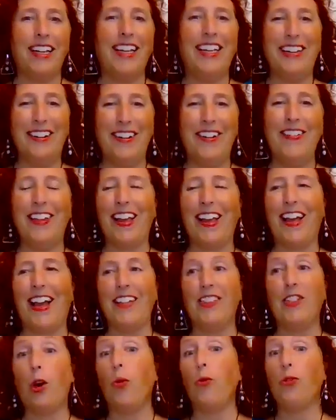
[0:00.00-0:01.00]
Like,
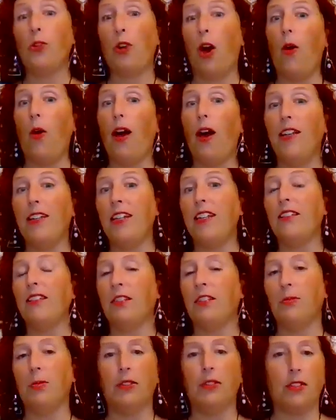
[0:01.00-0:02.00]
I don't know. I need a
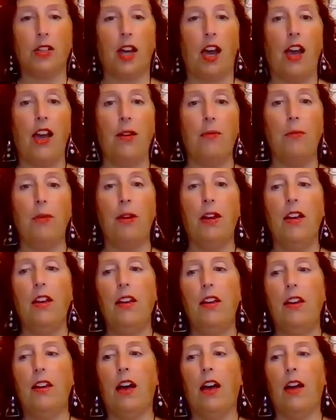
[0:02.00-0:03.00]
little bit of time
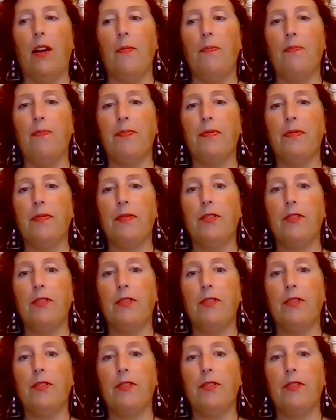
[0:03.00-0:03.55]
um,